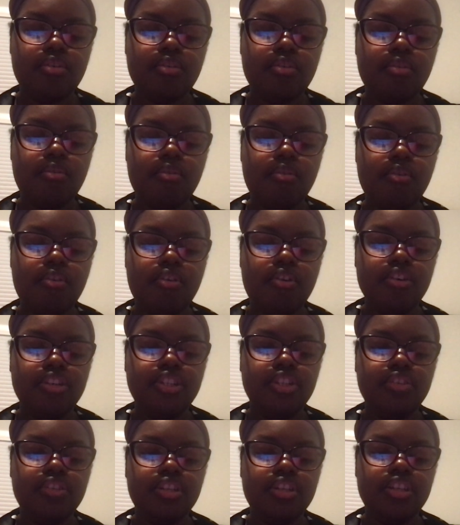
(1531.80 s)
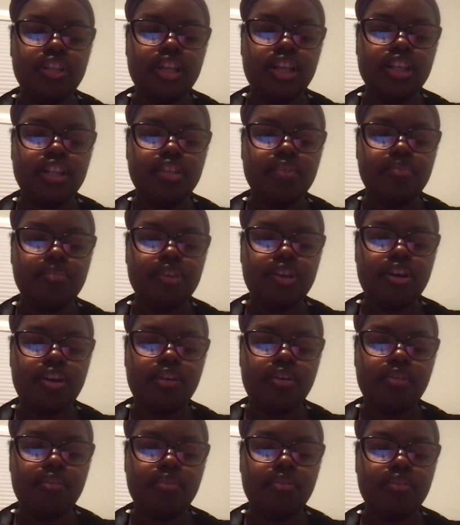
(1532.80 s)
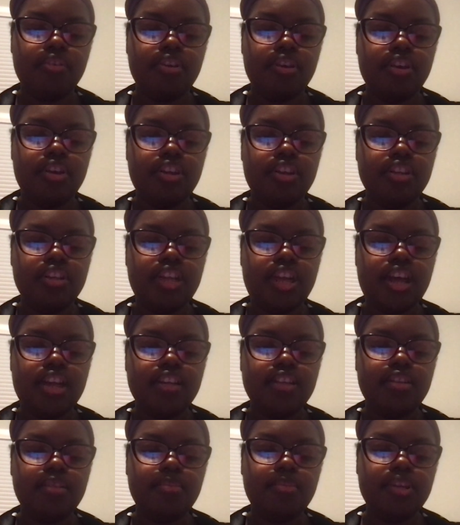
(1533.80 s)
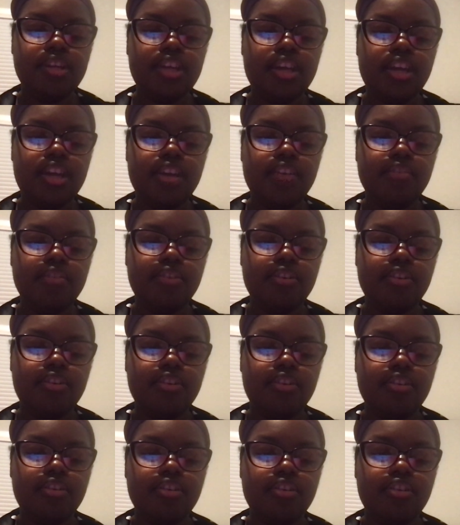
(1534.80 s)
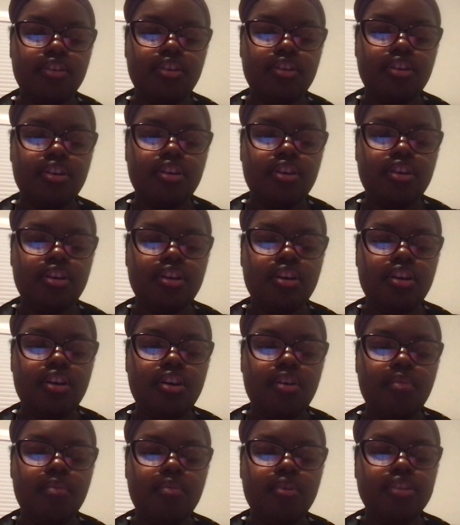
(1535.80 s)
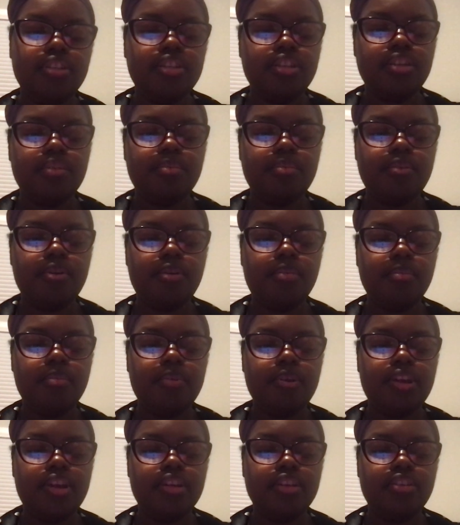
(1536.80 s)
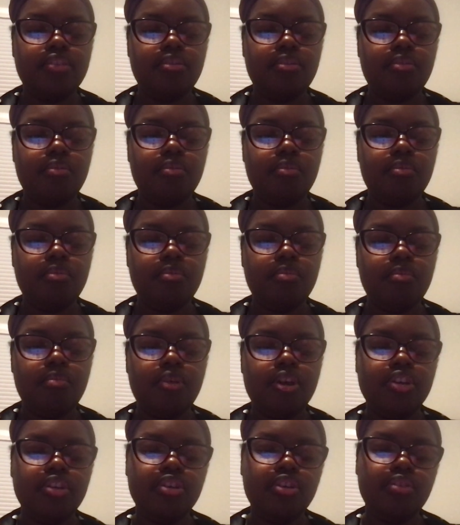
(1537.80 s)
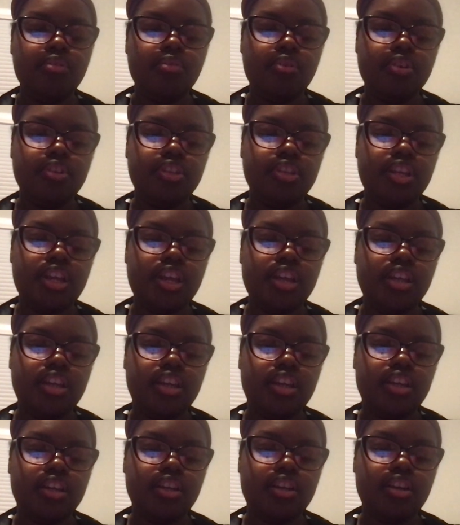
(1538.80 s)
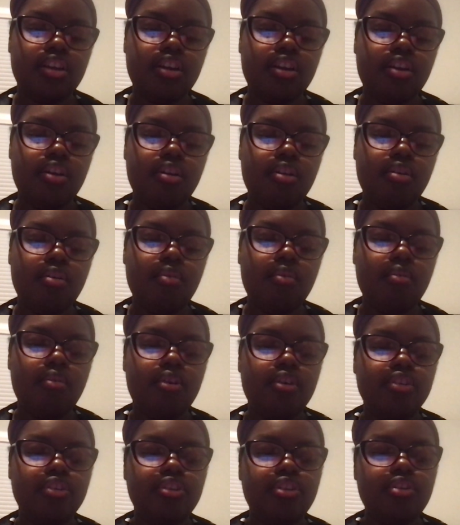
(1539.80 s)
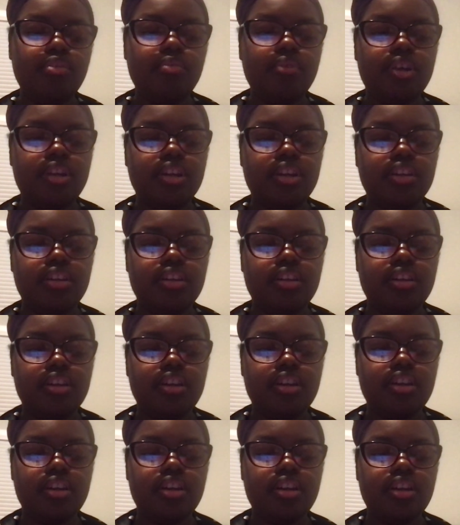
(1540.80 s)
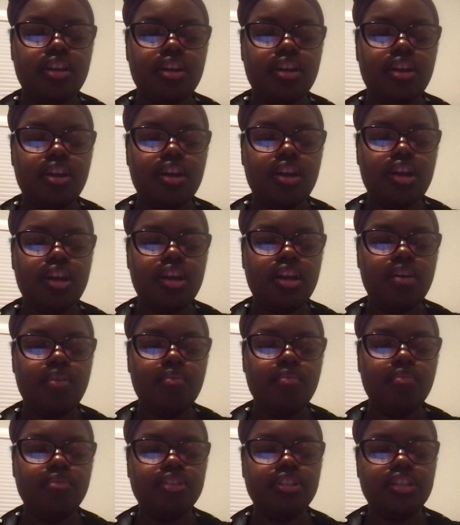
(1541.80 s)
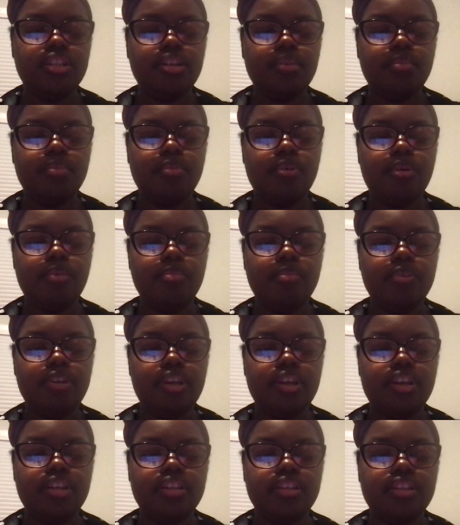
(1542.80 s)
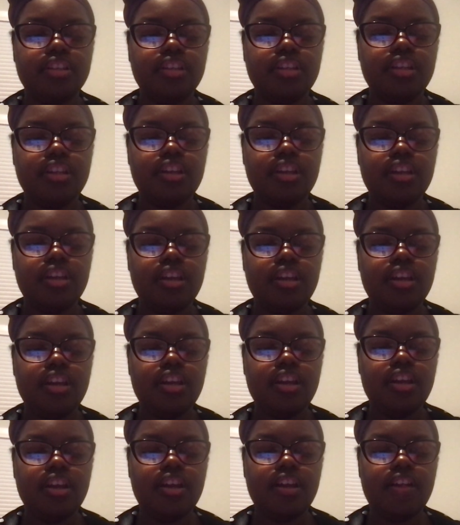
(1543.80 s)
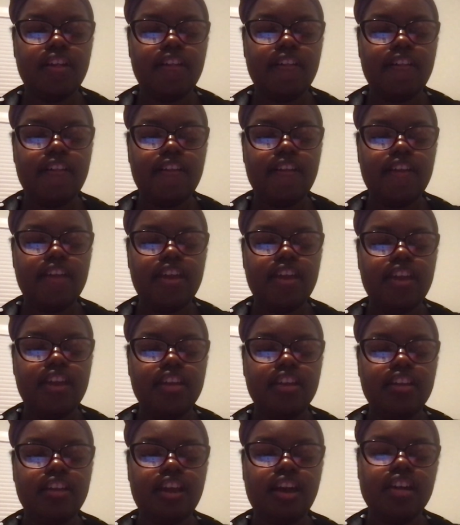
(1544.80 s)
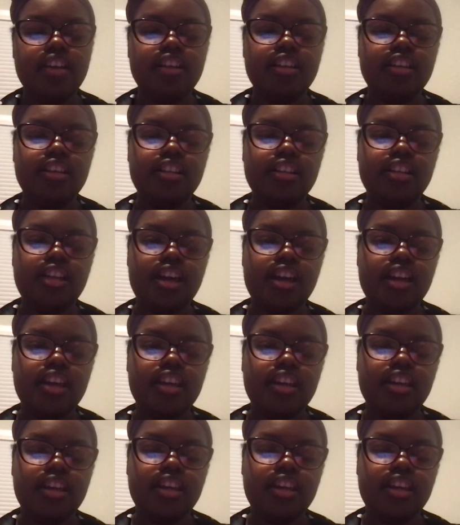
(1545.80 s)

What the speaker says: Or you can let them know that the behavior was inappropriate, so what you were saying or doing was inappropriate, and I didn't like